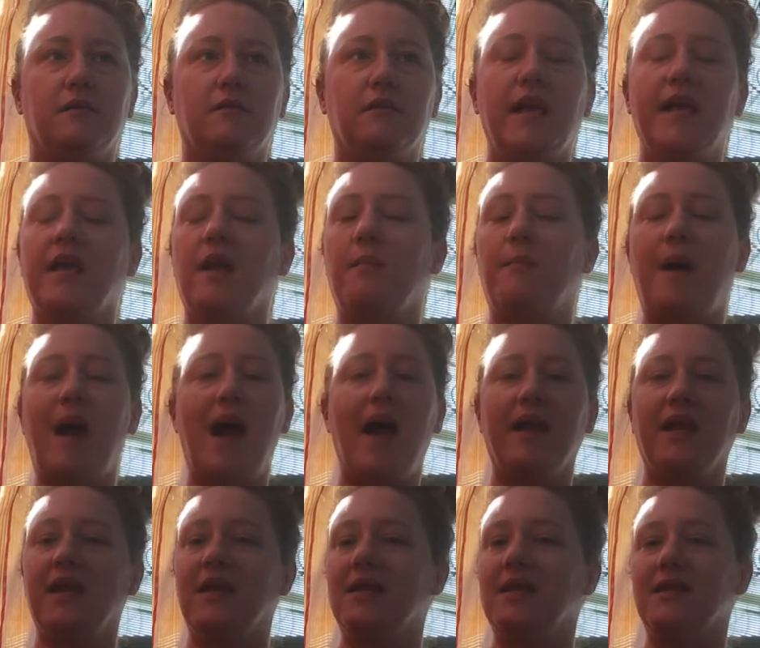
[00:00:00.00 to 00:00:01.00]
like a
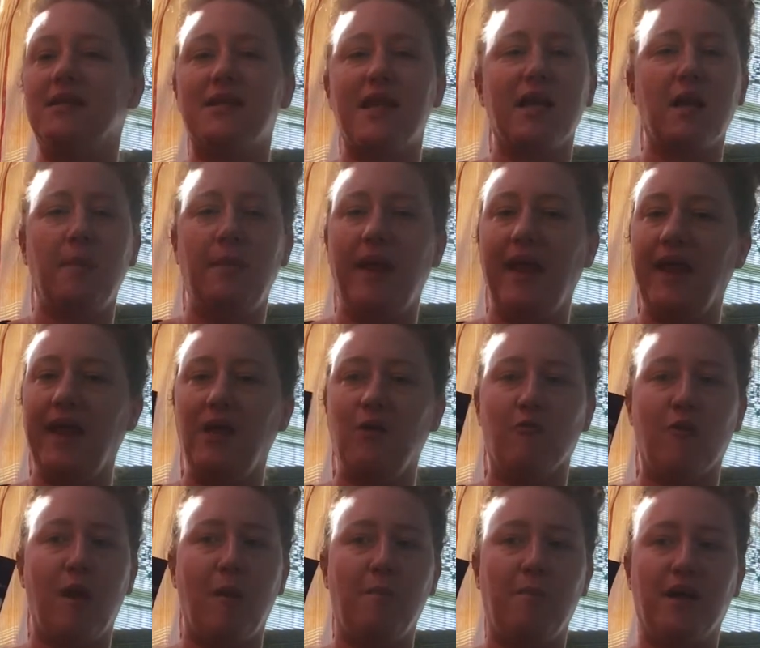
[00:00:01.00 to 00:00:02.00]
body, it's like a pain
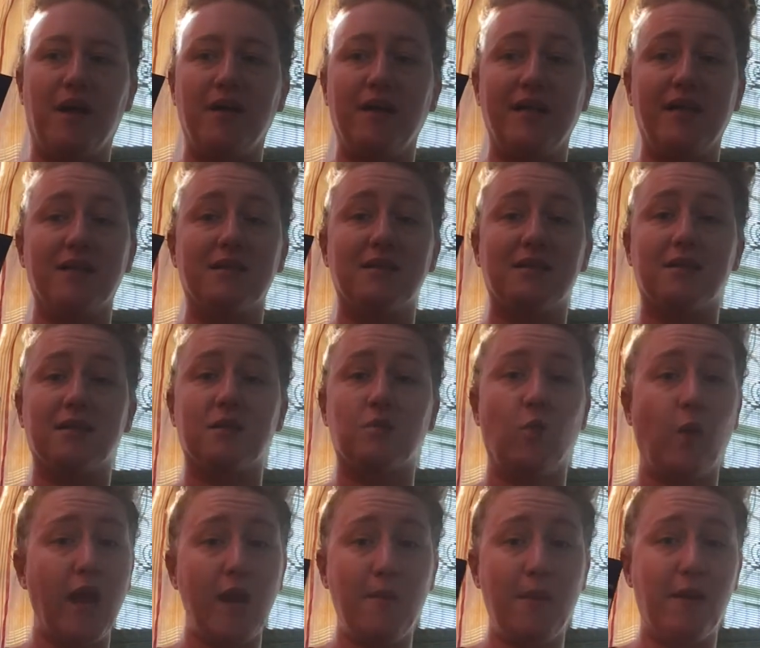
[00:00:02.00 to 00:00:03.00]
rub, but it's
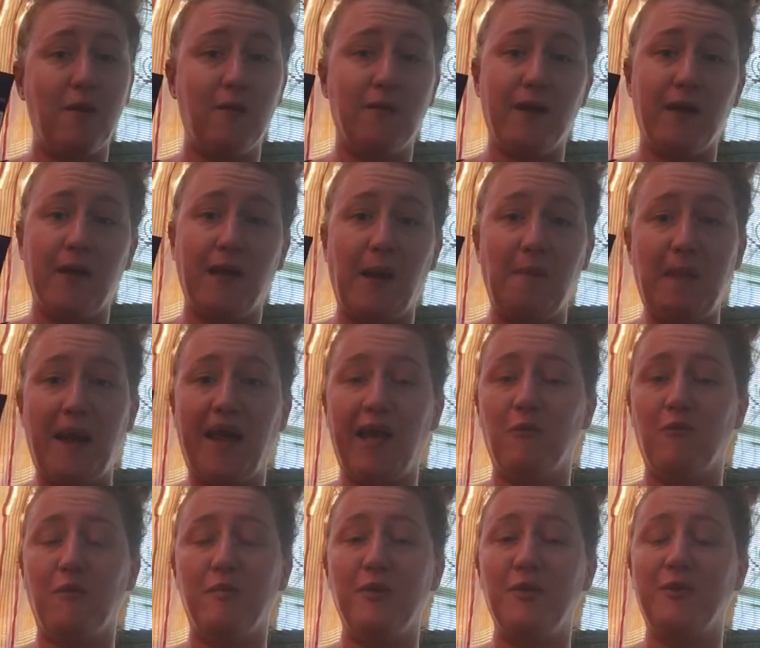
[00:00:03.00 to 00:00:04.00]
way better than any pain
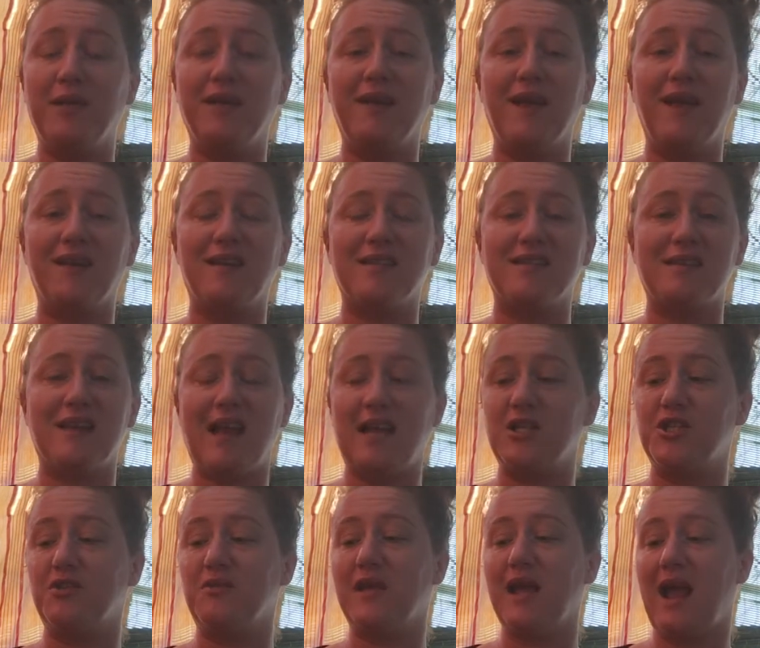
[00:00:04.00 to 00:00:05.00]
rub you can get because it
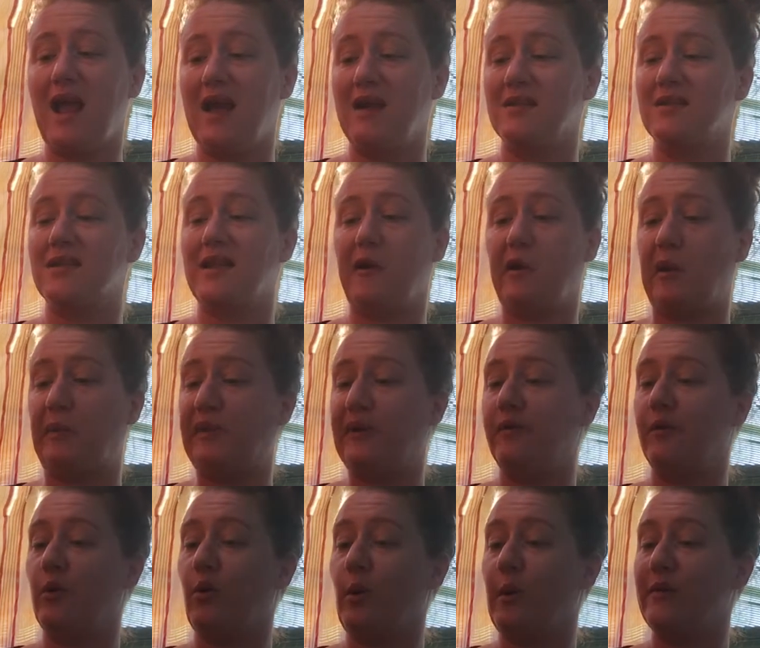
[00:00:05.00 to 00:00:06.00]
actually has
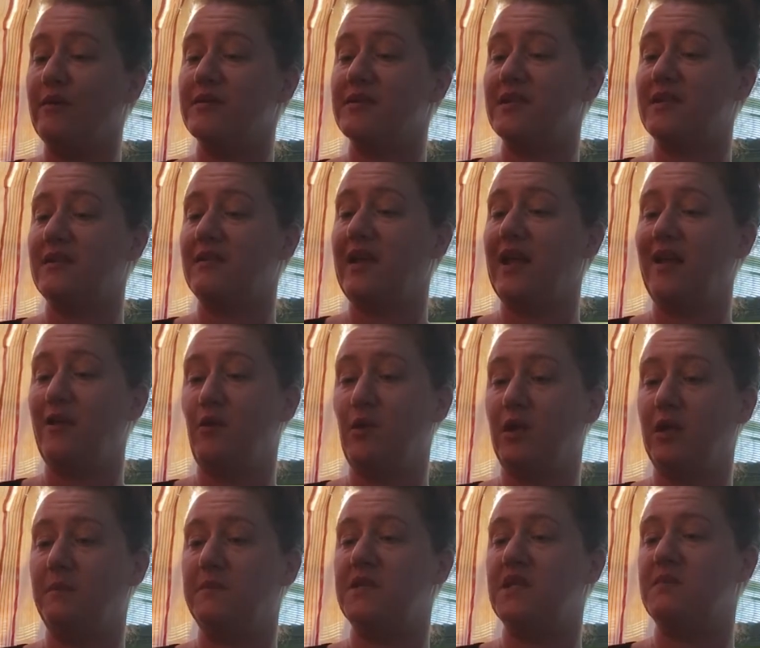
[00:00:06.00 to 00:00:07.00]
therapeutic oils in it, like
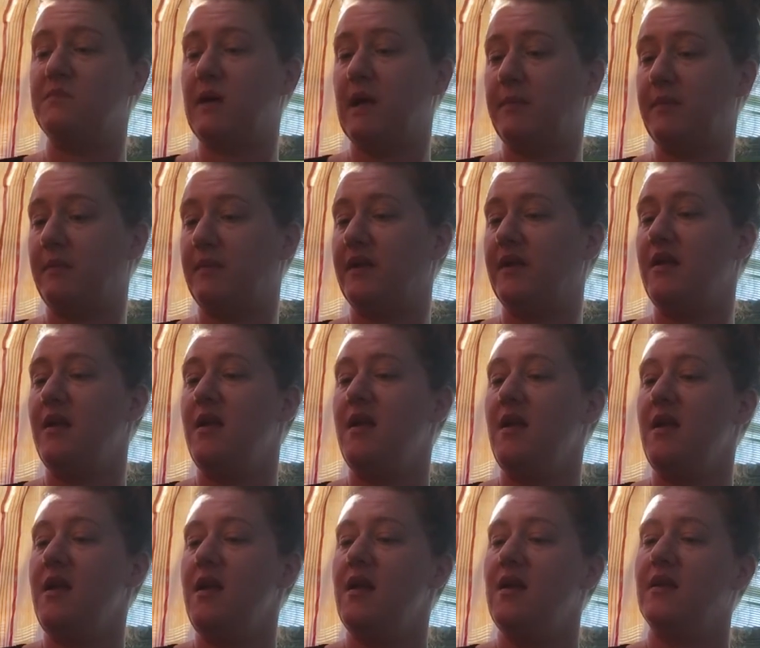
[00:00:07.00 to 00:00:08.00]
eucalyptus, peppermint,
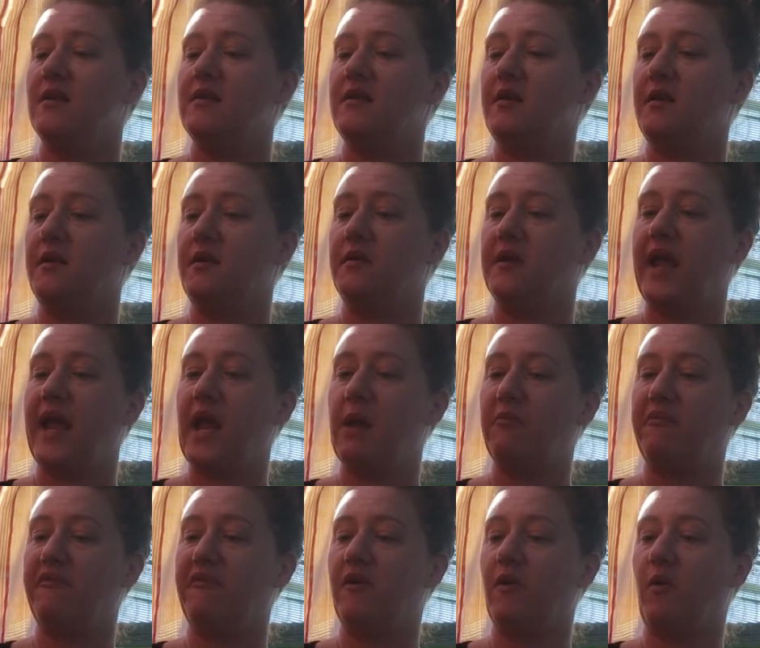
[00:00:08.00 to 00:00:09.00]
you know,
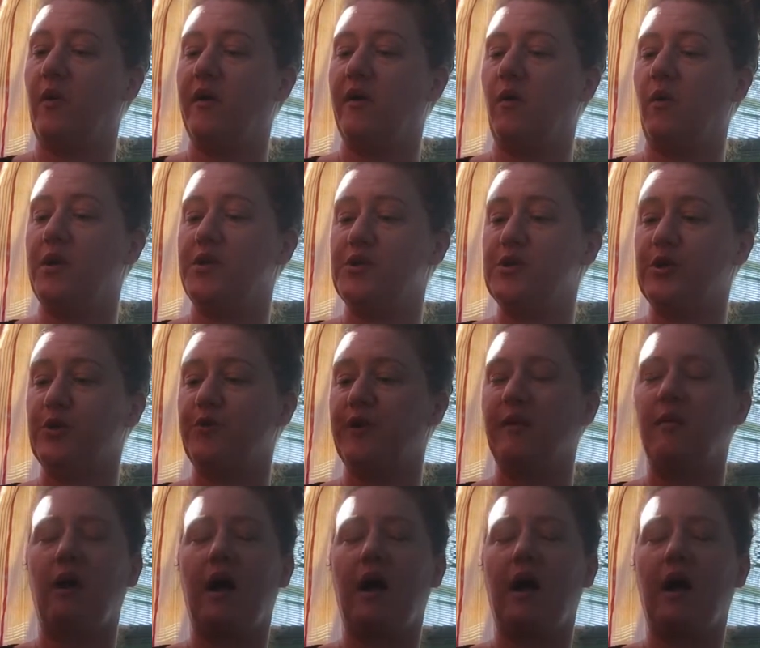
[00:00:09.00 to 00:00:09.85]
camphor oil, wintergreen.